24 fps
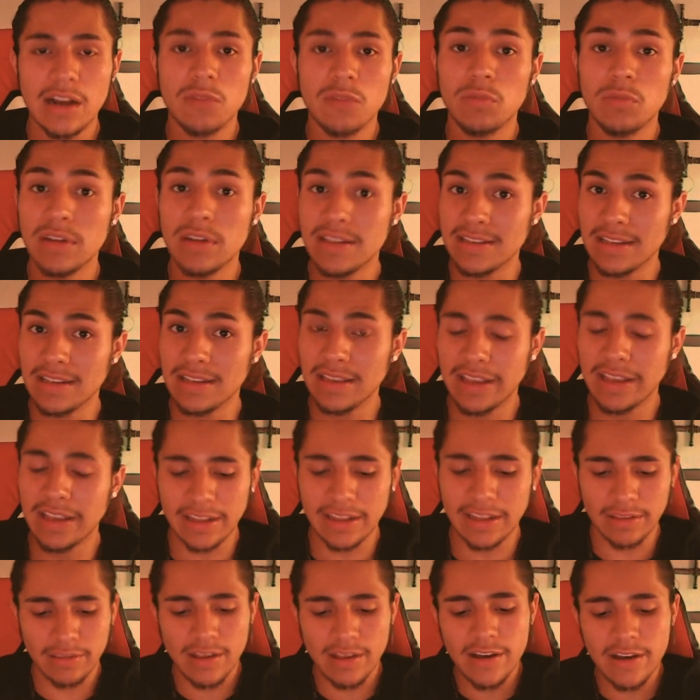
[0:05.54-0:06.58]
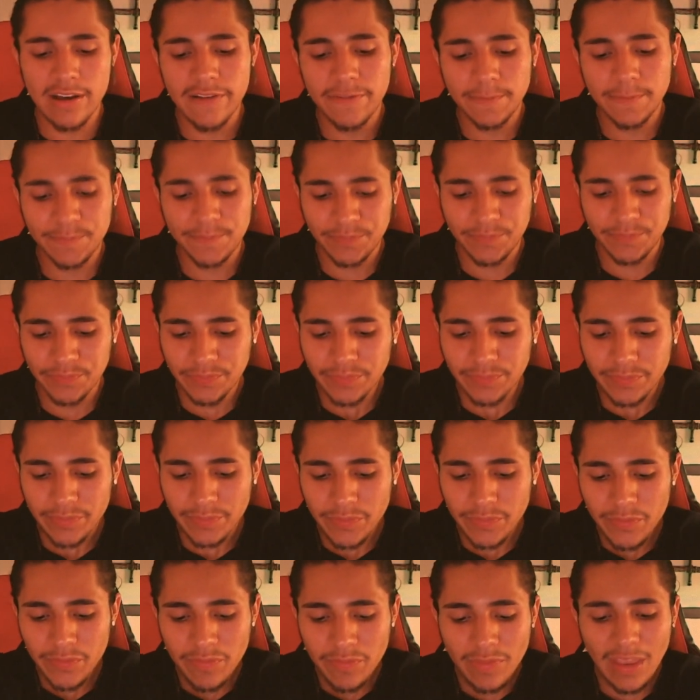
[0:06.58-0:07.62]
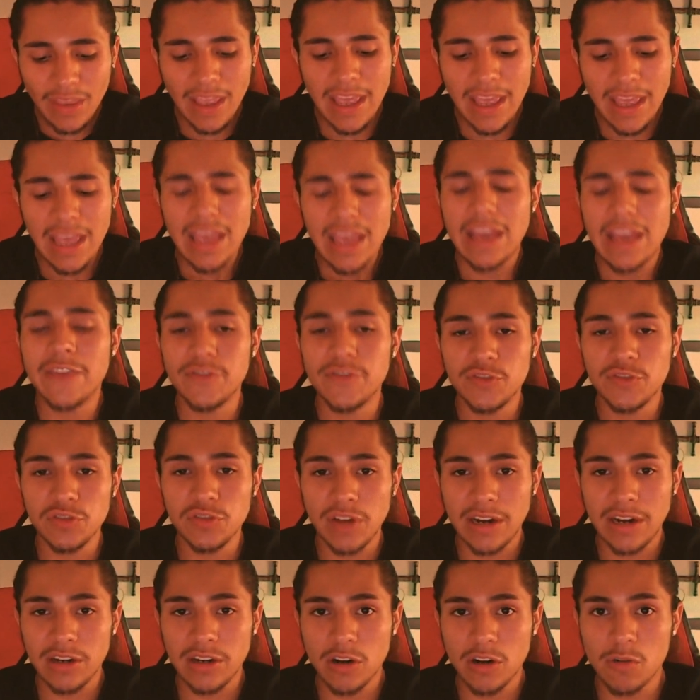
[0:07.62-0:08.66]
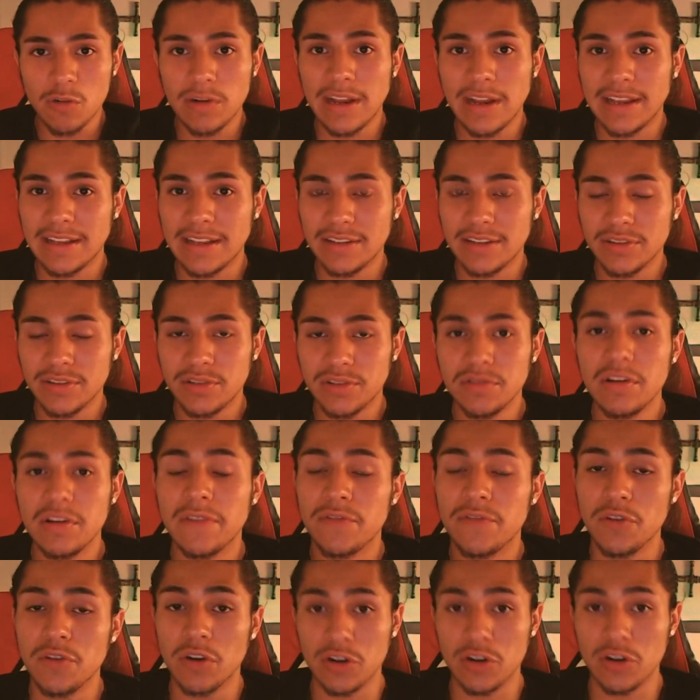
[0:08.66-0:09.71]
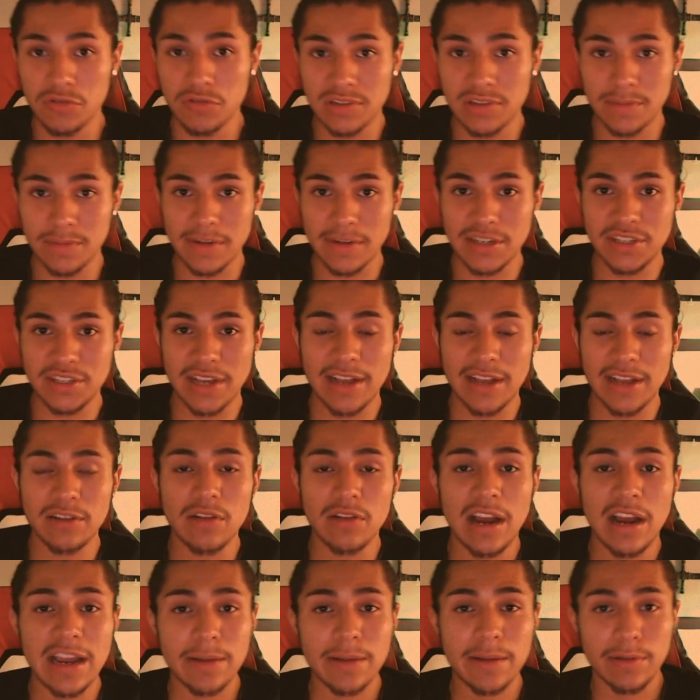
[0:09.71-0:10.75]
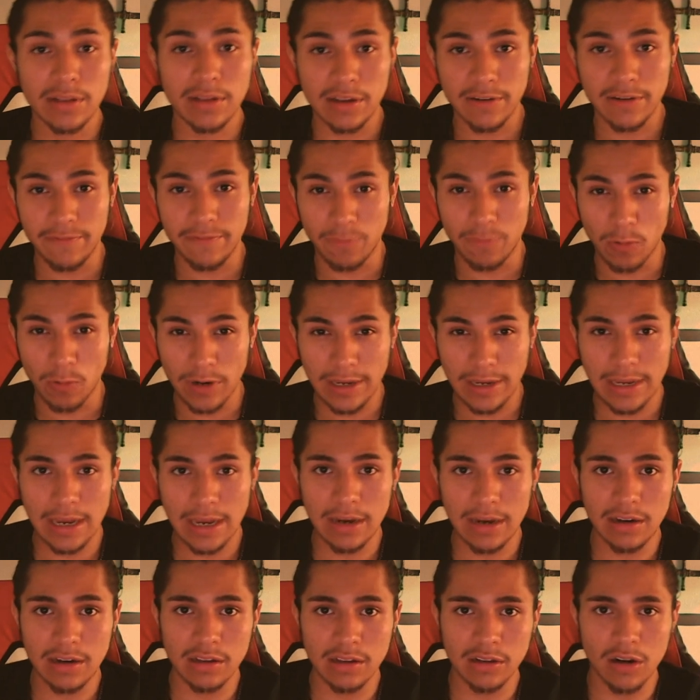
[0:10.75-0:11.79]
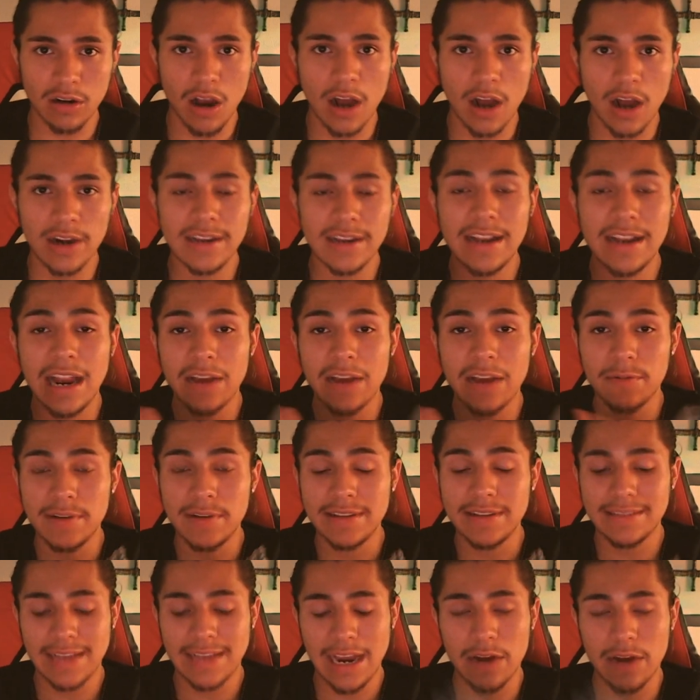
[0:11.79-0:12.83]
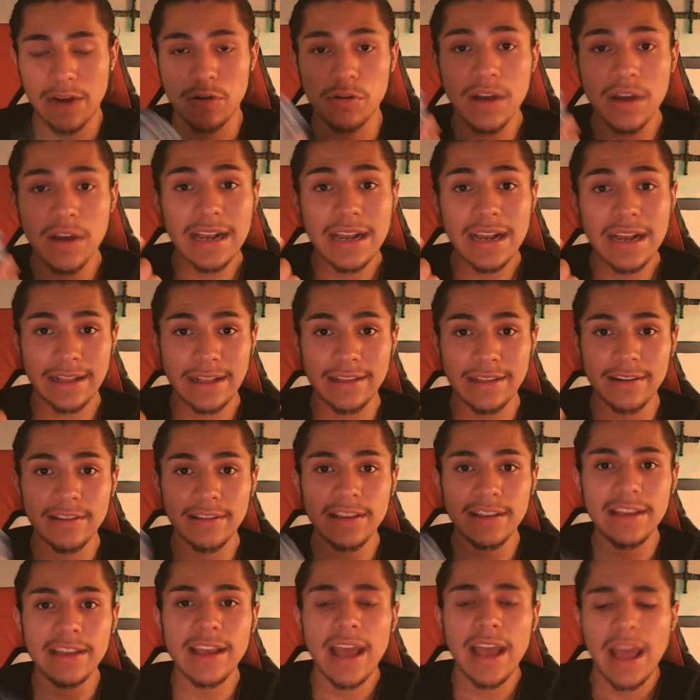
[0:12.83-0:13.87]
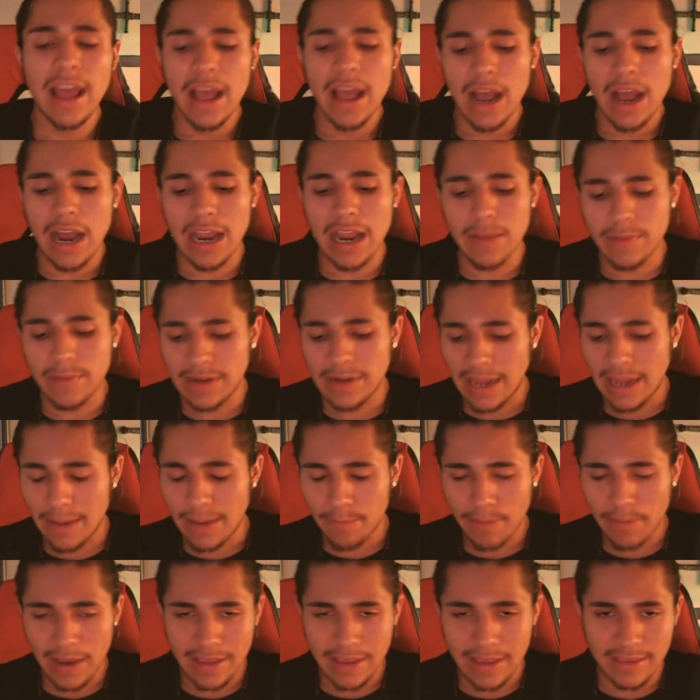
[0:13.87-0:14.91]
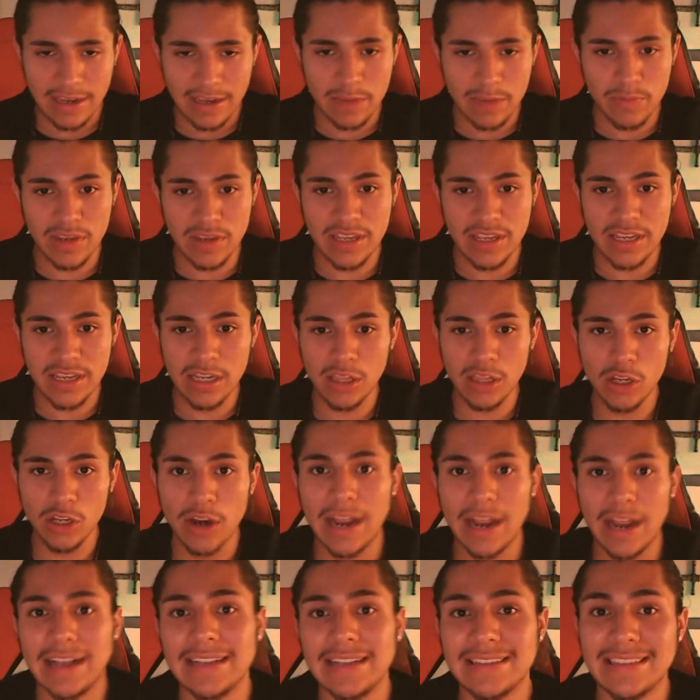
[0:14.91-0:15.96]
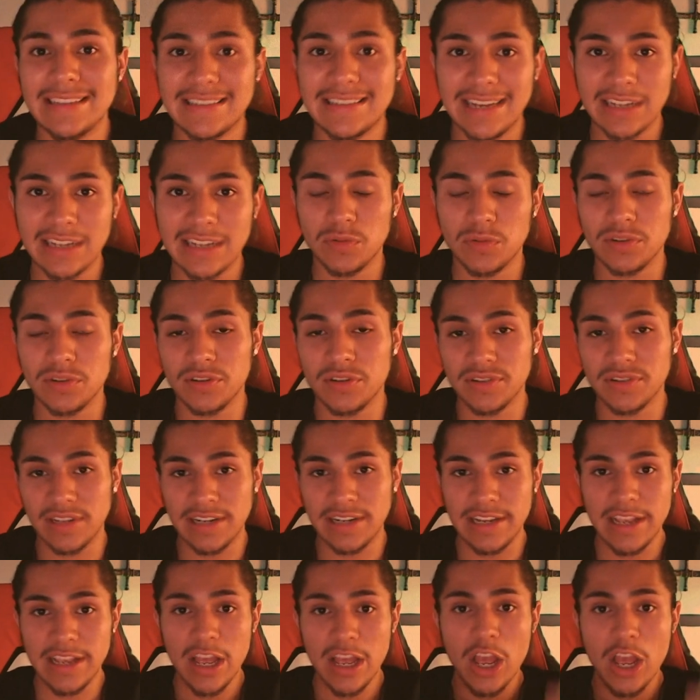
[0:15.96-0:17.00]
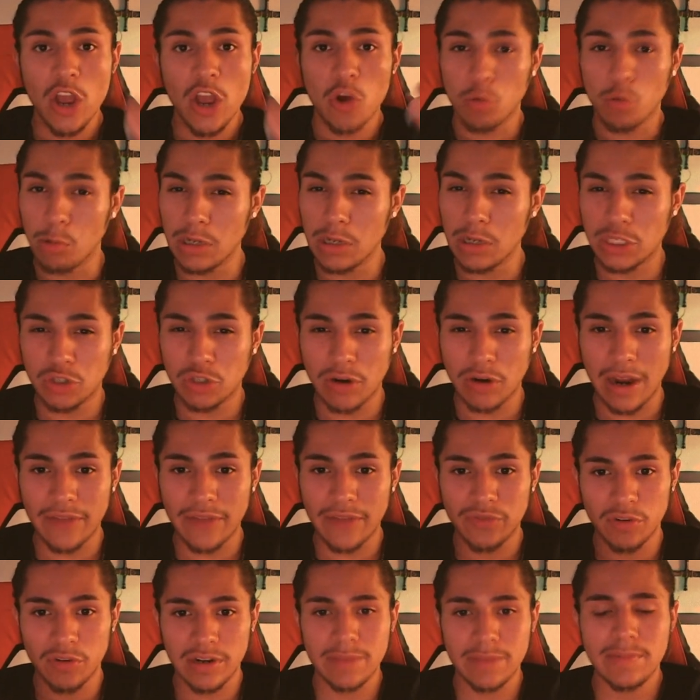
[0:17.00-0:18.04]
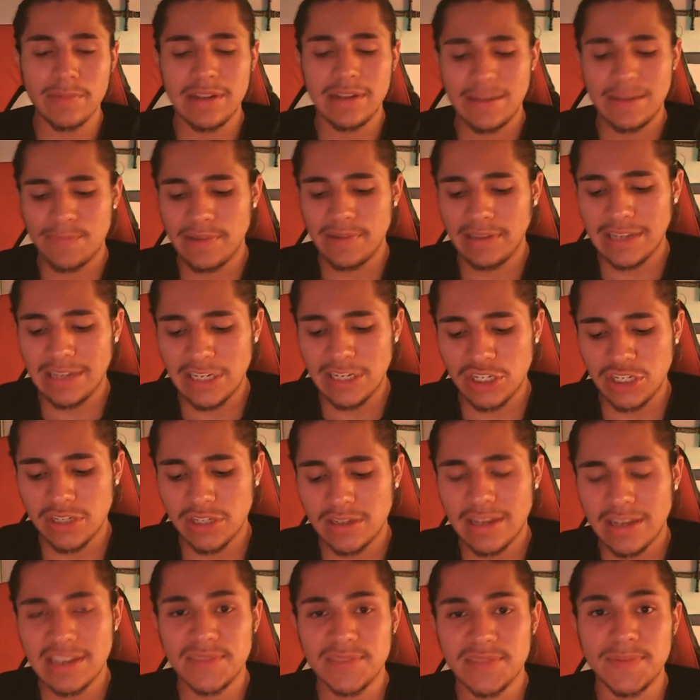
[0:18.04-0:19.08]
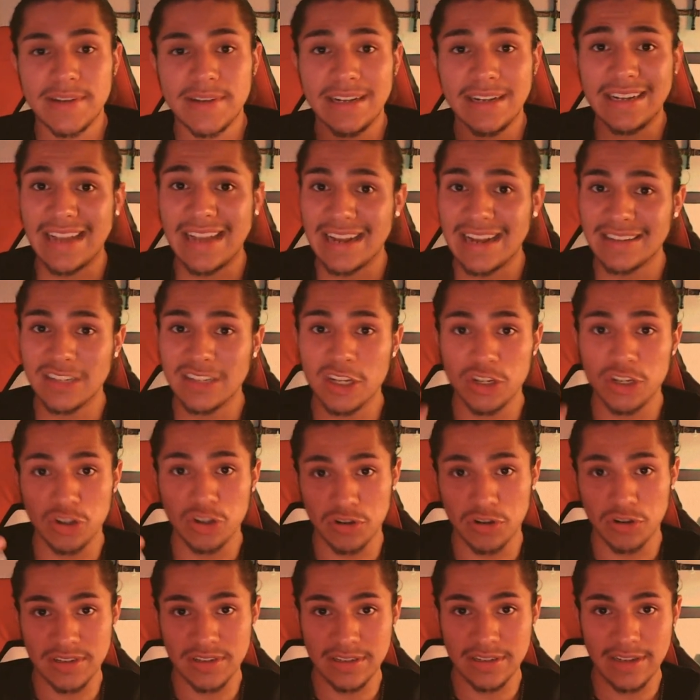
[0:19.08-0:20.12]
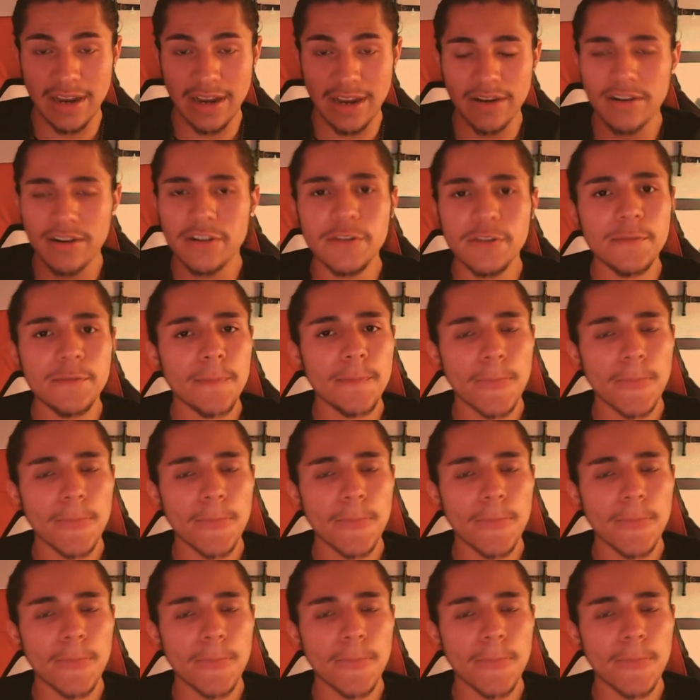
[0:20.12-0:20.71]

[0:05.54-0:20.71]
what is it like in love. If you do not know what I can do, if you are new to my channel, I am clairvoyant, I am clairaudient, I read tarot clearly. I am an empath, I am a healer, I can detect when there's any witchcraft or any manipulation that is being enacted in your scenario